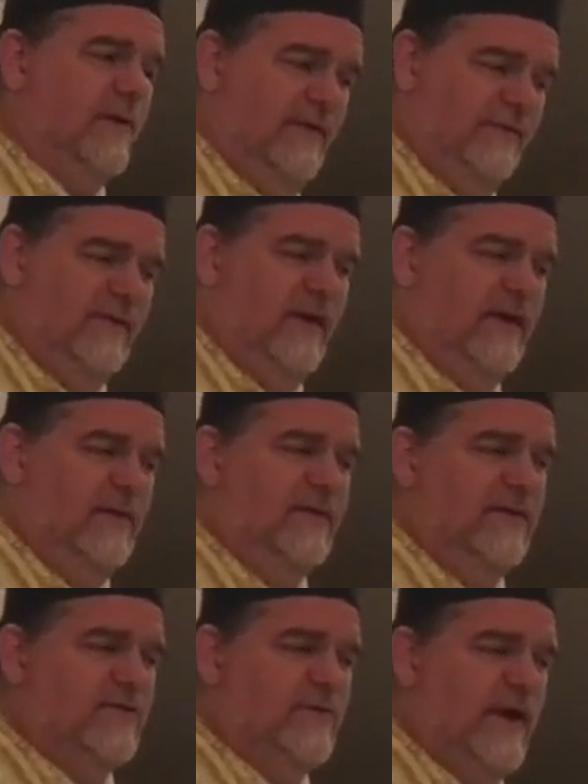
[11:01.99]
grave
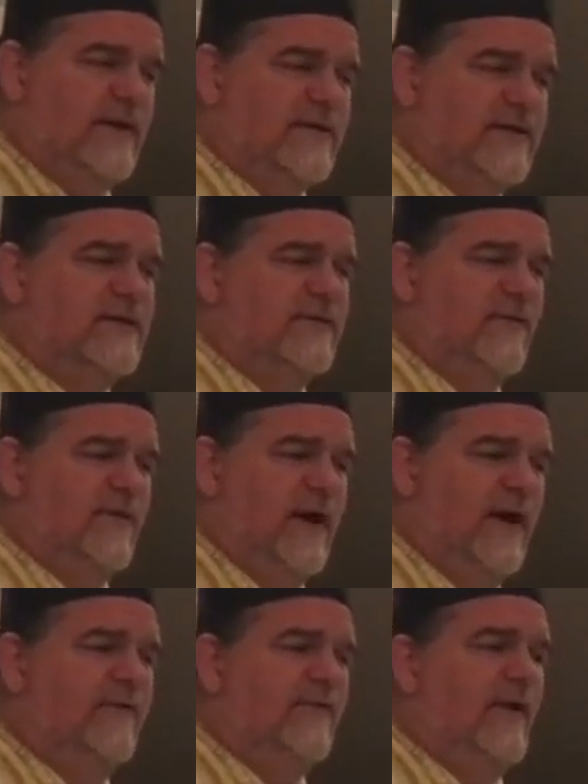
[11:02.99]
sin, these great sins of your
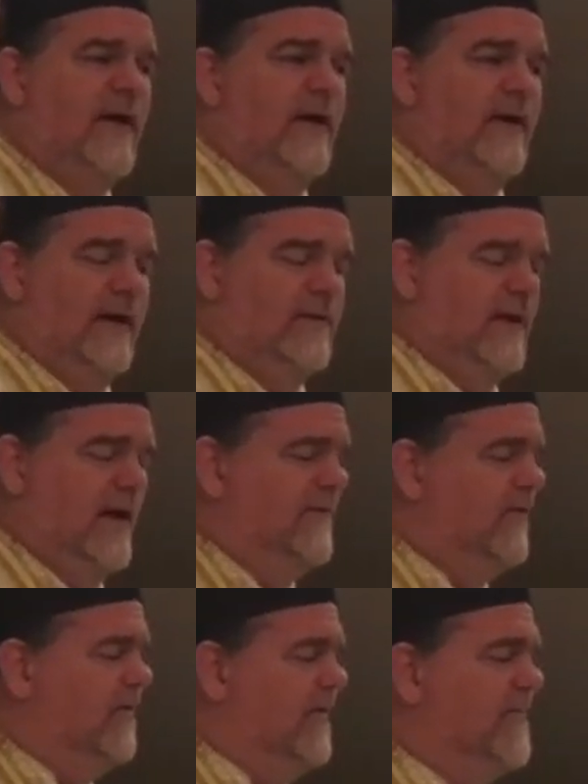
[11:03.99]
life, and
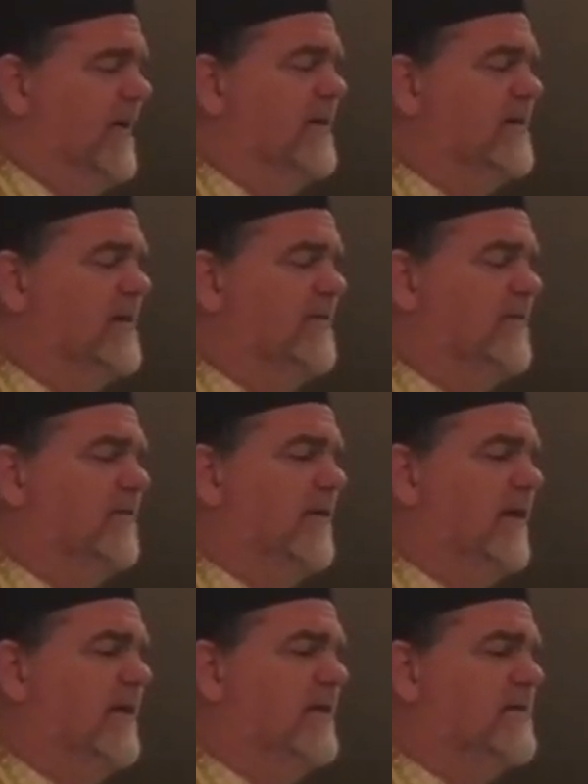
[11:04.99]
David repented of the
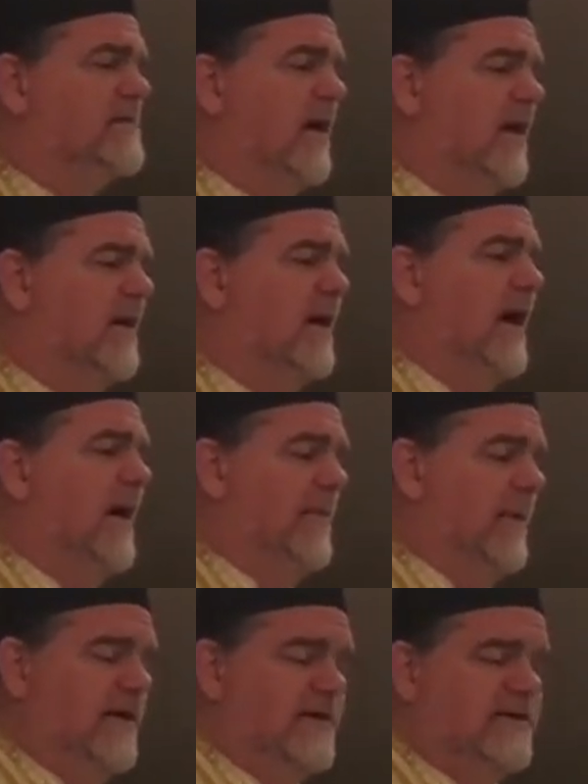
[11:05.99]
sin in his heart,
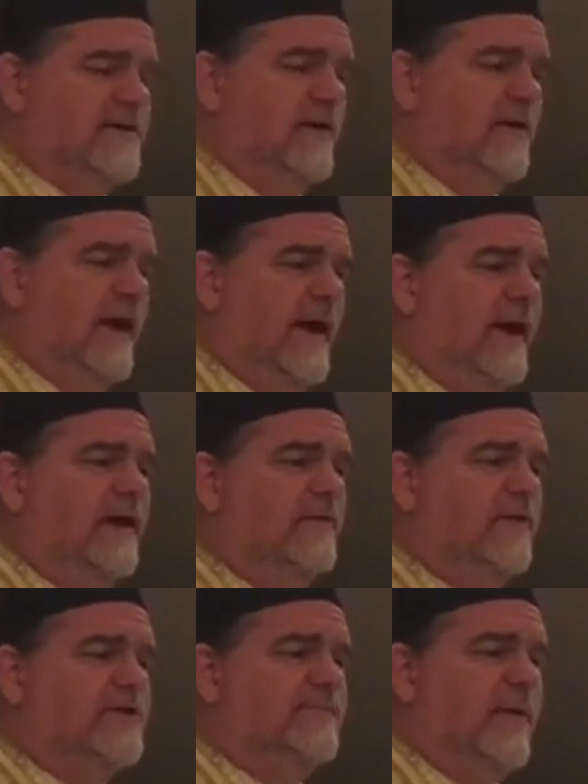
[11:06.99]
but he still had
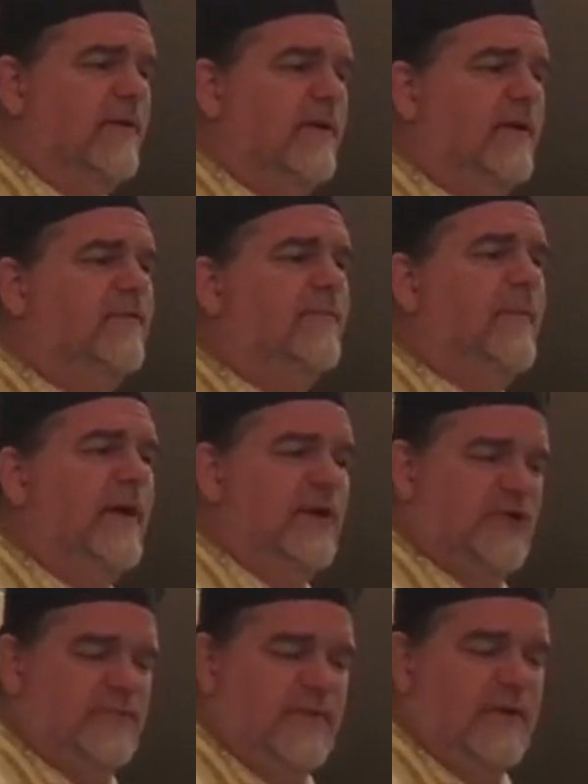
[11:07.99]
to experience the
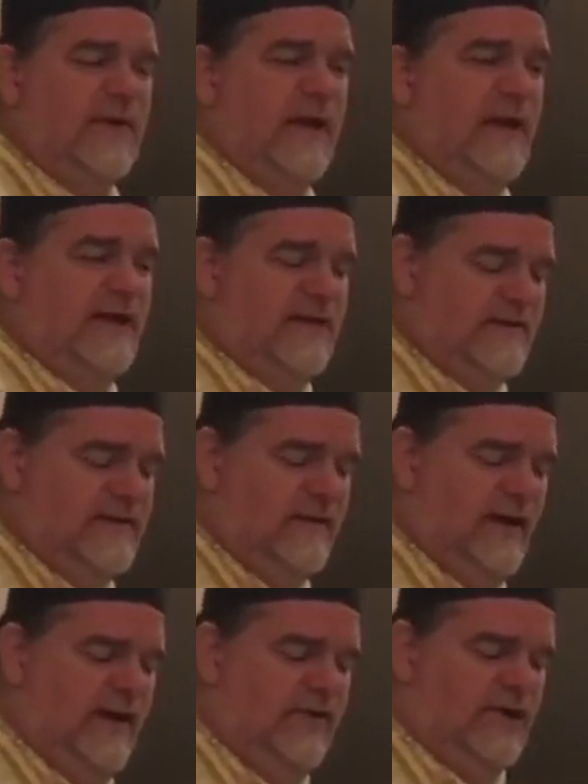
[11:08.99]
punishment. He
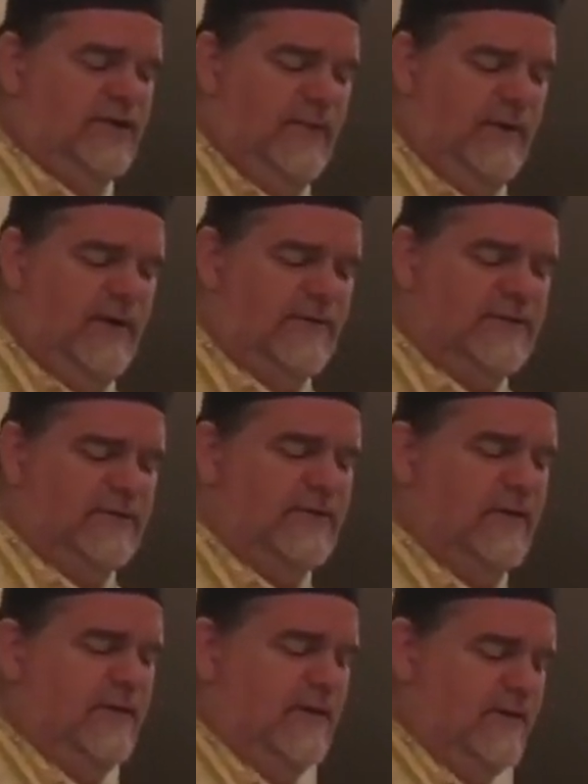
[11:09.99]
still had to experience the,
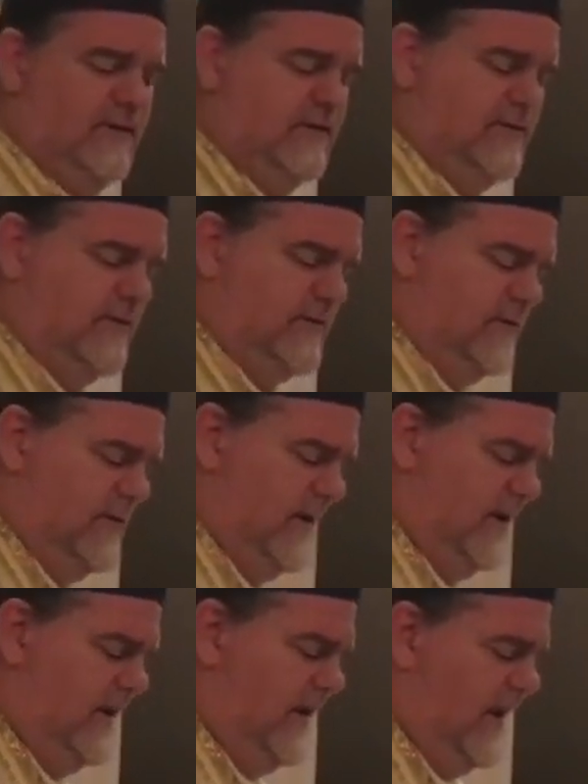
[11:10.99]
the,
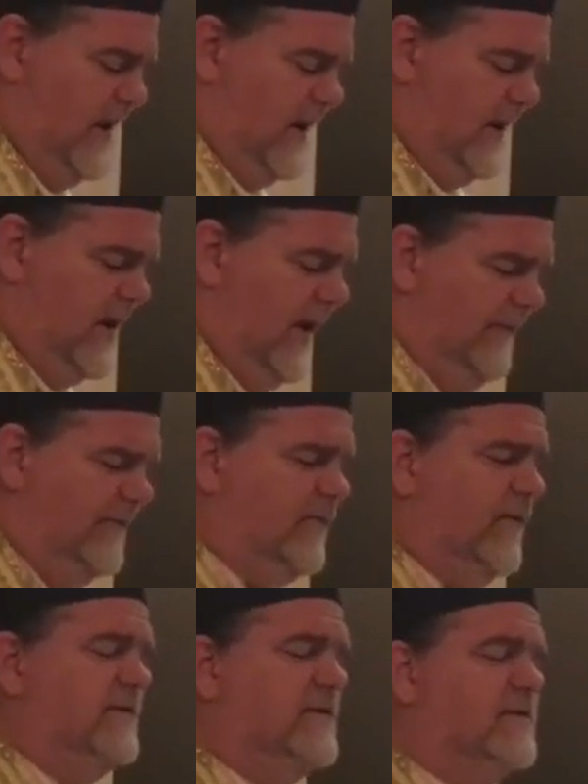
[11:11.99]
the, the
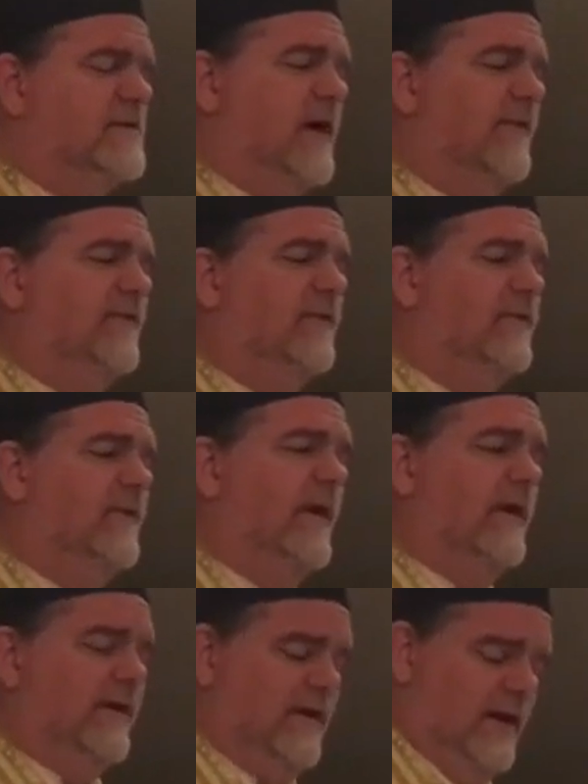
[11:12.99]
consequences of the
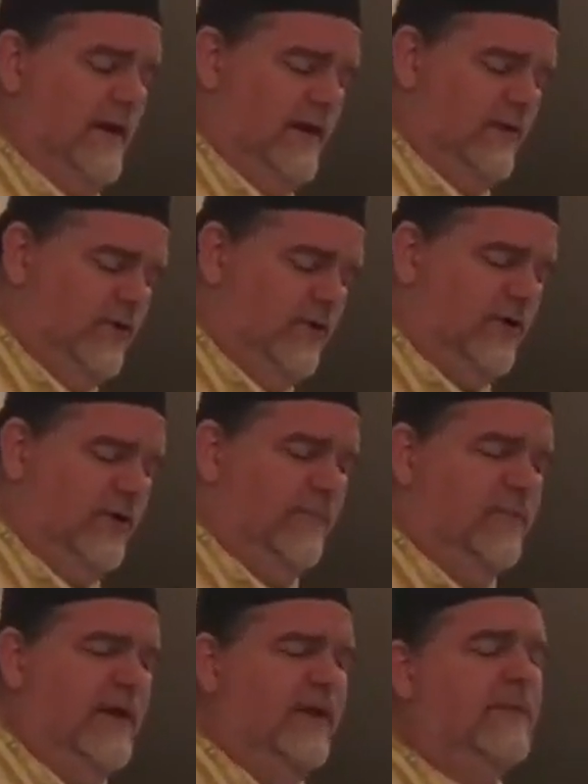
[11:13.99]
sin in order to
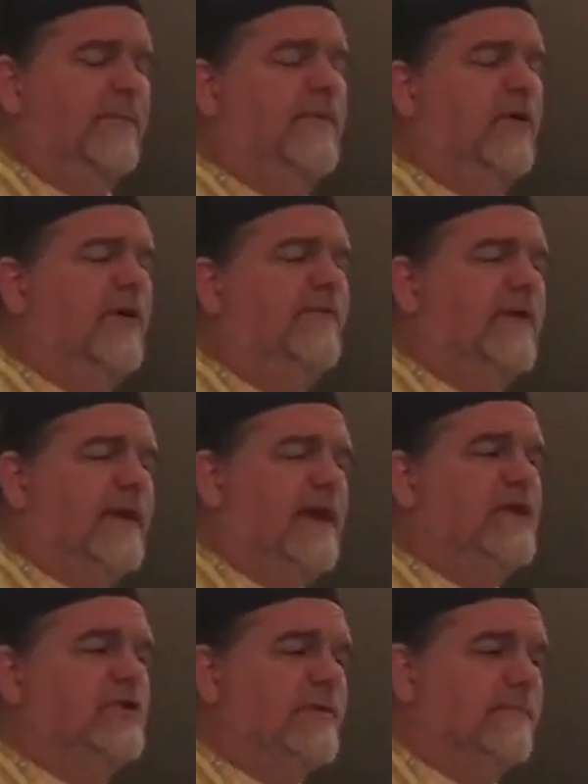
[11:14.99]
complete the
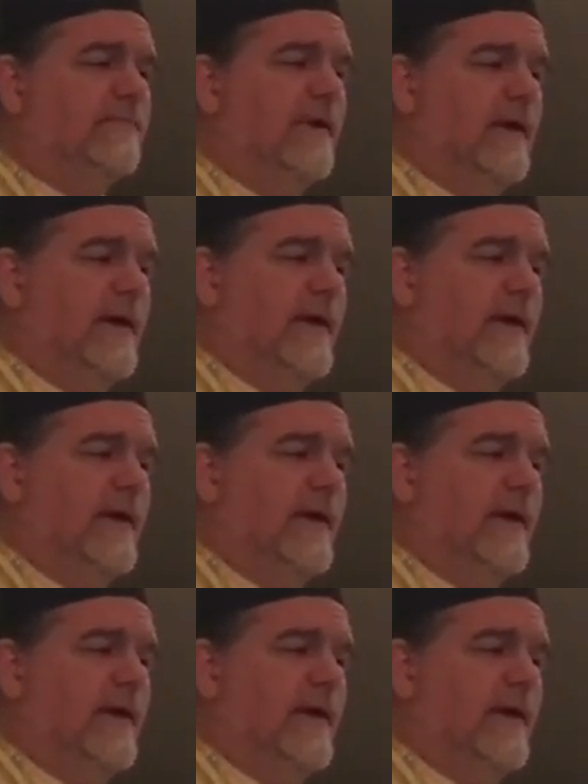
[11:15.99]
purification.